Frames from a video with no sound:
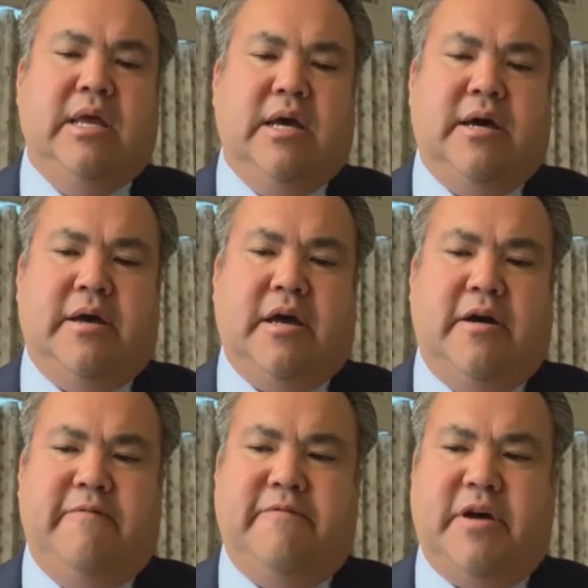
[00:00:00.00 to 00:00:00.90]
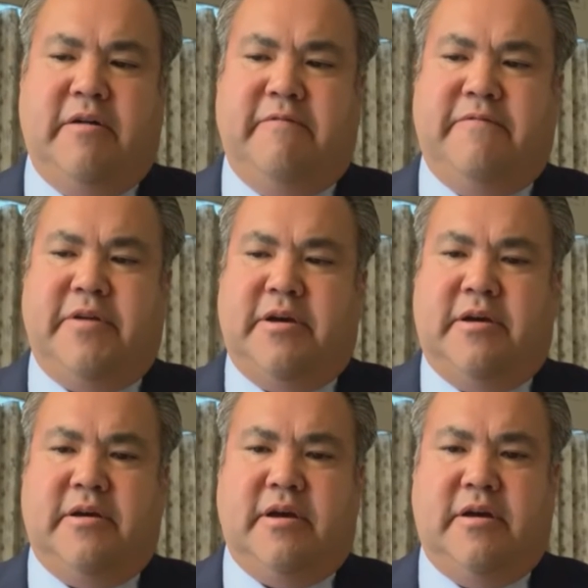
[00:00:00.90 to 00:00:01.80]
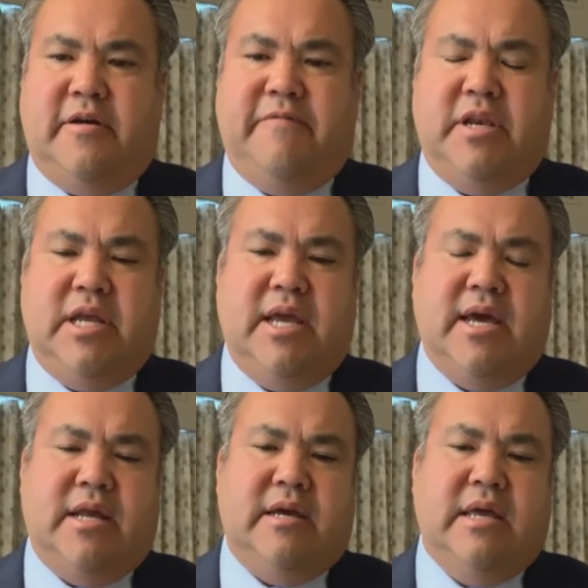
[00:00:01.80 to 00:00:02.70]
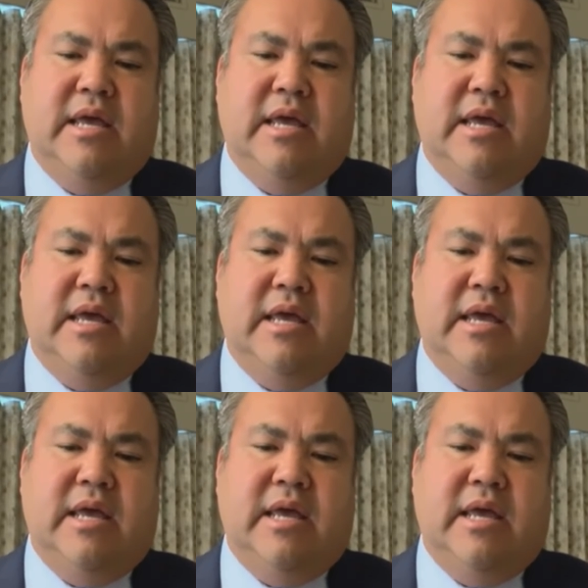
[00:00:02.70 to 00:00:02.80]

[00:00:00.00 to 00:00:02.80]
of Indiana.